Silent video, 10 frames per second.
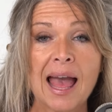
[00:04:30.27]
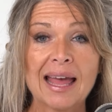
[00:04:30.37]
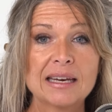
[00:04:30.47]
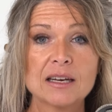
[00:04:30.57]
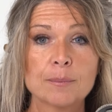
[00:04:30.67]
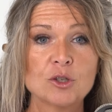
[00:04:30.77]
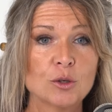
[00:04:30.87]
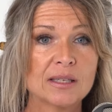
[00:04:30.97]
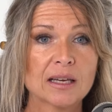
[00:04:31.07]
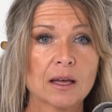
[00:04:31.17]
and end up
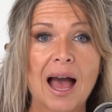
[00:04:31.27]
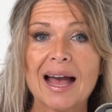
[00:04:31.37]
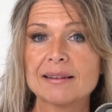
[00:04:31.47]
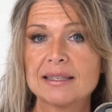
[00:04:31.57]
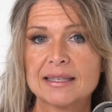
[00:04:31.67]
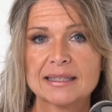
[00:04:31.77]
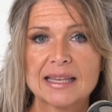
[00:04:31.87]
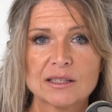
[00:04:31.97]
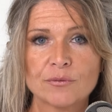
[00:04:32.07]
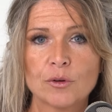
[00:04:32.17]
choosing a highly
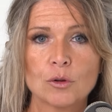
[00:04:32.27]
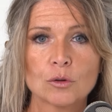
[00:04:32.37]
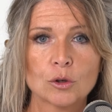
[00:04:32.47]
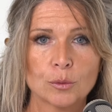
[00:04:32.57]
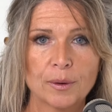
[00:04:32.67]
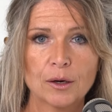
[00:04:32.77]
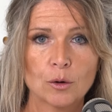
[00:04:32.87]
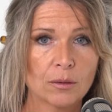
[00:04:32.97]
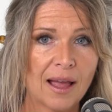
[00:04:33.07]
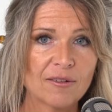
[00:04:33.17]
successful
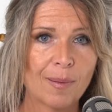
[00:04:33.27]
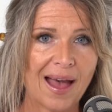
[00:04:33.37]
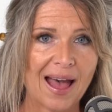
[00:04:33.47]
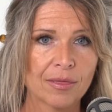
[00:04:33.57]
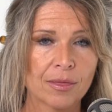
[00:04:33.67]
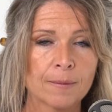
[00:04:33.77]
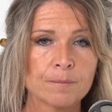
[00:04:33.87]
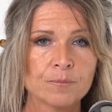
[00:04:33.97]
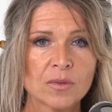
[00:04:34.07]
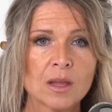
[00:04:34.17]
career or life path.
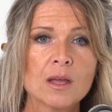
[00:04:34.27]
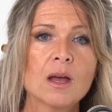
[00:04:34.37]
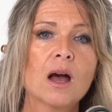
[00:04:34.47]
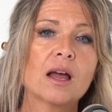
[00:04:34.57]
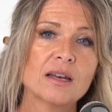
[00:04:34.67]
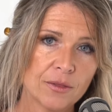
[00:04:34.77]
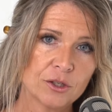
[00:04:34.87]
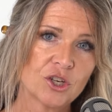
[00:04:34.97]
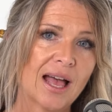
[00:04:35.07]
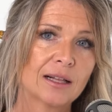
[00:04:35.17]
Another
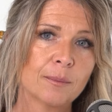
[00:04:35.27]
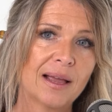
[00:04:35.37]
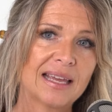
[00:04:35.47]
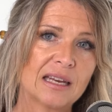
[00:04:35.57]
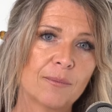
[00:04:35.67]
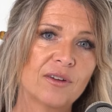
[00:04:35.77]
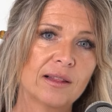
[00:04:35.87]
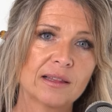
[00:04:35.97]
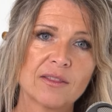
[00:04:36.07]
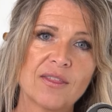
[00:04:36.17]
child might end up
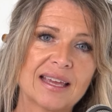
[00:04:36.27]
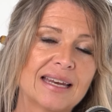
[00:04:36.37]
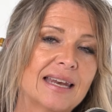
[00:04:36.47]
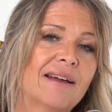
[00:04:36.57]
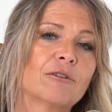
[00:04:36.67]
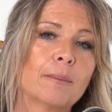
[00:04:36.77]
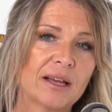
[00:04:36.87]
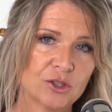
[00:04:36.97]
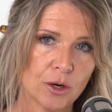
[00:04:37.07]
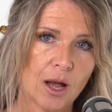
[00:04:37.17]
feeling that they can never
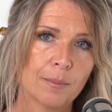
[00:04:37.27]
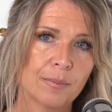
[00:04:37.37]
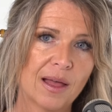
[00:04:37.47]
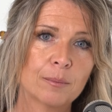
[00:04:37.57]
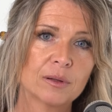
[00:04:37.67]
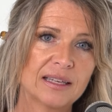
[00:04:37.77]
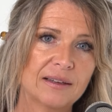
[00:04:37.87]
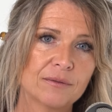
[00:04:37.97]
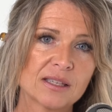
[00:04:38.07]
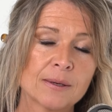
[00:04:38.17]
measure up and
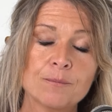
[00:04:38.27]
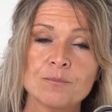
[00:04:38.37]
believes